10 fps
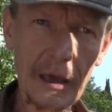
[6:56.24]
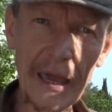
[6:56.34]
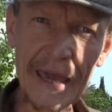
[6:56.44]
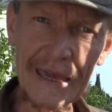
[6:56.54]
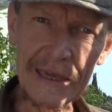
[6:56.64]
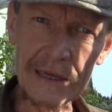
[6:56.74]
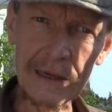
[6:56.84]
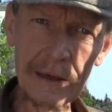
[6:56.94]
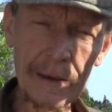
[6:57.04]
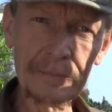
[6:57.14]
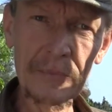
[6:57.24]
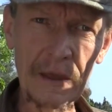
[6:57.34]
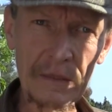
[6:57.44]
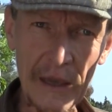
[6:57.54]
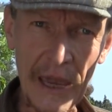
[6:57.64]
A.
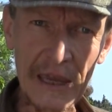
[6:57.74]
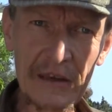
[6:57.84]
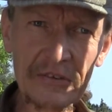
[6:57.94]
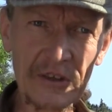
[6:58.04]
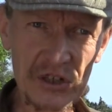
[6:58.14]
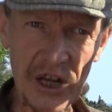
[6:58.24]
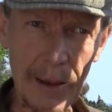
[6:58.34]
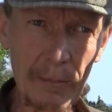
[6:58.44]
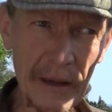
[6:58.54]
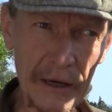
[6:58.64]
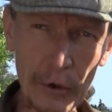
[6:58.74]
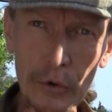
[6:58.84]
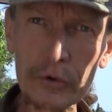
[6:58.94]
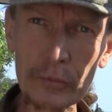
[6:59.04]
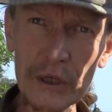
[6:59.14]
And the A is the chamber
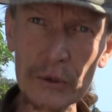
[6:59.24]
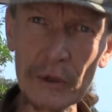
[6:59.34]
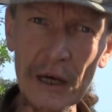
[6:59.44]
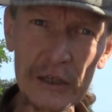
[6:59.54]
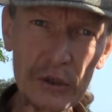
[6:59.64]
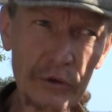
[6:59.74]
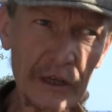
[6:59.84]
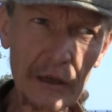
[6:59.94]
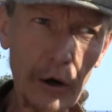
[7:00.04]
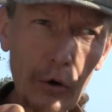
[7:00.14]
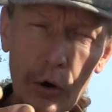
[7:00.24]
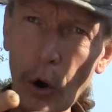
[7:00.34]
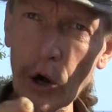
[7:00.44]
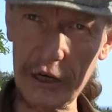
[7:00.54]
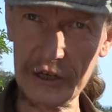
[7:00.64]
note, which we are tuning the whole
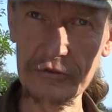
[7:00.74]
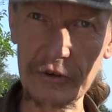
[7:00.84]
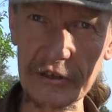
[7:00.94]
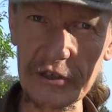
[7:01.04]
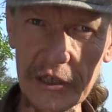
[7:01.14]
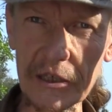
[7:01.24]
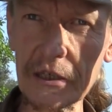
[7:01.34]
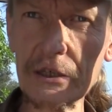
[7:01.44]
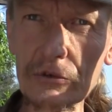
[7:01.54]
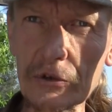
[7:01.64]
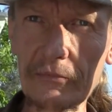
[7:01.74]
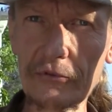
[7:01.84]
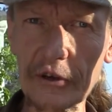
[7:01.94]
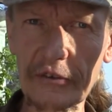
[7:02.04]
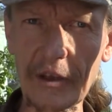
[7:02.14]
orchestras here in Europe,
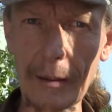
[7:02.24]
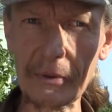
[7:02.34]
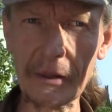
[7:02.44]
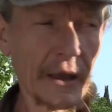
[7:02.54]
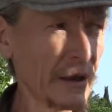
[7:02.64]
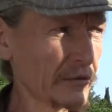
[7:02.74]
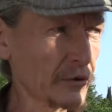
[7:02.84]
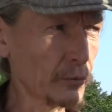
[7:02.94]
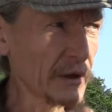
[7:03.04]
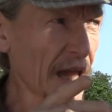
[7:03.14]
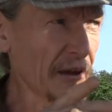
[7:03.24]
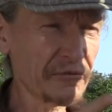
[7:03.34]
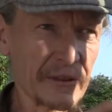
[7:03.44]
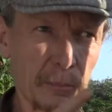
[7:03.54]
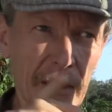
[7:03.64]
for example. So we
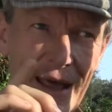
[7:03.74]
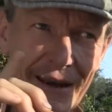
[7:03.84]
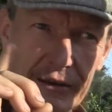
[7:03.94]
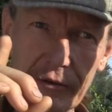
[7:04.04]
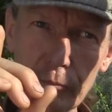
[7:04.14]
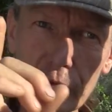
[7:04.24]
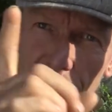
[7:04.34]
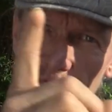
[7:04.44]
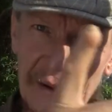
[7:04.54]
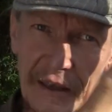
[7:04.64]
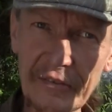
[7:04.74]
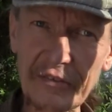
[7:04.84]
have the planet movements